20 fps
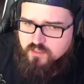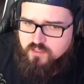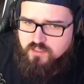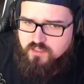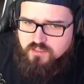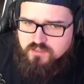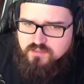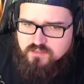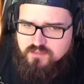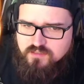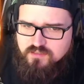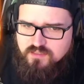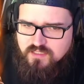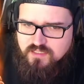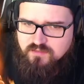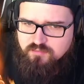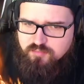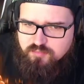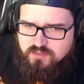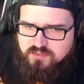is
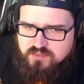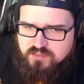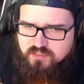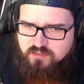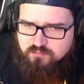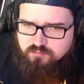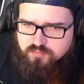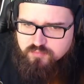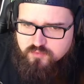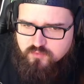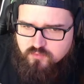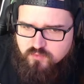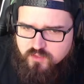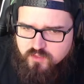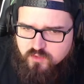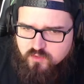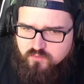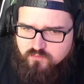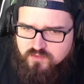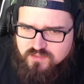indeed busy
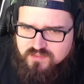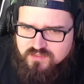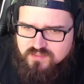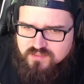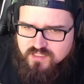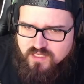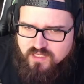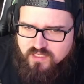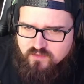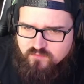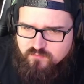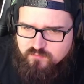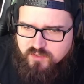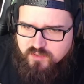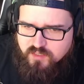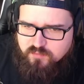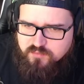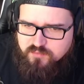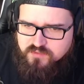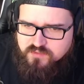poring over a sack of
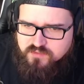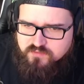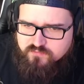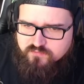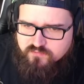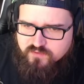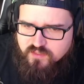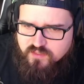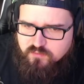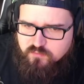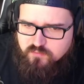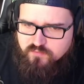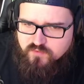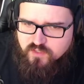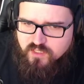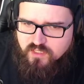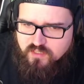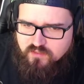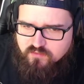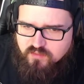papers and fiddling with
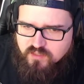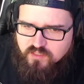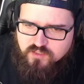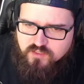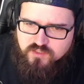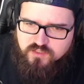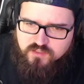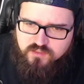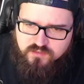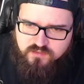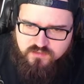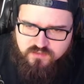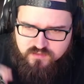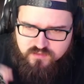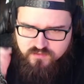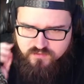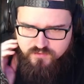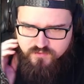calculations.